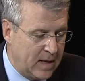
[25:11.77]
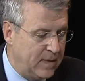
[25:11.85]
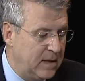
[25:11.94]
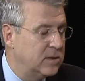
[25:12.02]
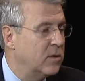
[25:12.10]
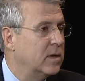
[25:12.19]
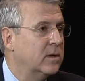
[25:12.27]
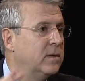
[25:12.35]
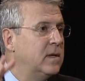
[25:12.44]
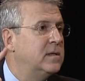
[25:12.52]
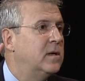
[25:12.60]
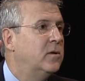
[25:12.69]
and
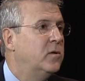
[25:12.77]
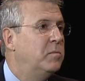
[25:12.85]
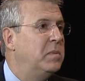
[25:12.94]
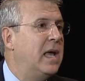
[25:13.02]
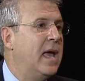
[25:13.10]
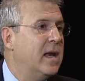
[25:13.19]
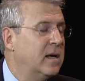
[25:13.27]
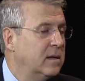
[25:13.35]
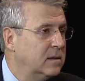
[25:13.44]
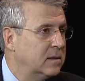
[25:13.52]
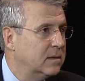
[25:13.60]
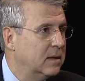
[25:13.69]
these include
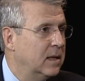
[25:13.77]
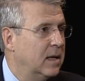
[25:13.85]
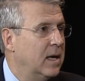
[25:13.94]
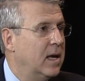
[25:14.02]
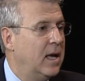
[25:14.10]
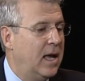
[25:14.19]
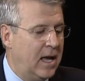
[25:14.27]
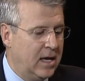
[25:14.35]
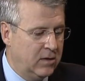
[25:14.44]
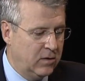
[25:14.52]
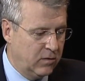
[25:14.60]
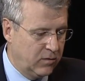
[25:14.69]
beheadings
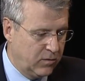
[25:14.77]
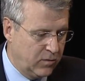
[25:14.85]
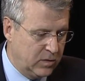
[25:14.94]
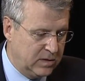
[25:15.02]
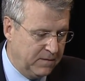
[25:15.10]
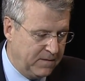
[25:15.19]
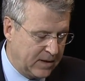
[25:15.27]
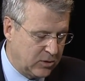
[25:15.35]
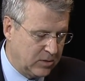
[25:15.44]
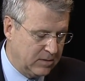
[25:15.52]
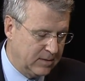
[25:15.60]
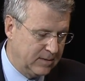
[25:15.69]
and
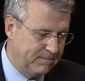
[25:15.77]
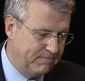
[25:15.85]
crucifixions.